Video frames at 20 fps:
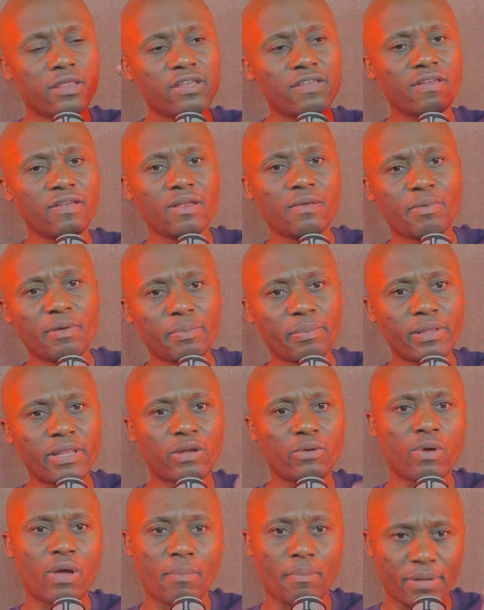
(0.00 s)
these are the people
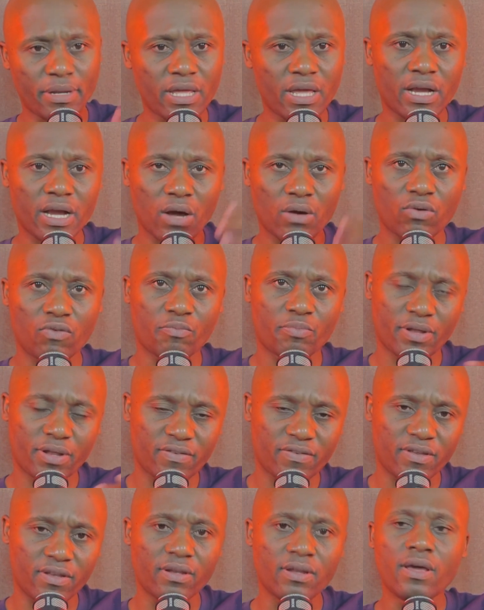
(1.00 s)
that we are bringing out of
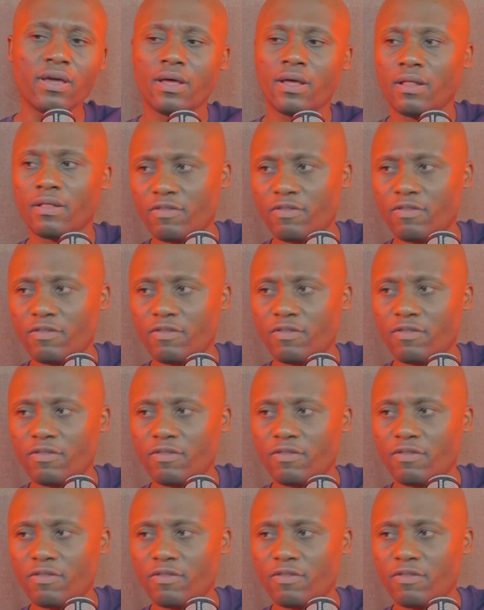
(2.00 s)
prison.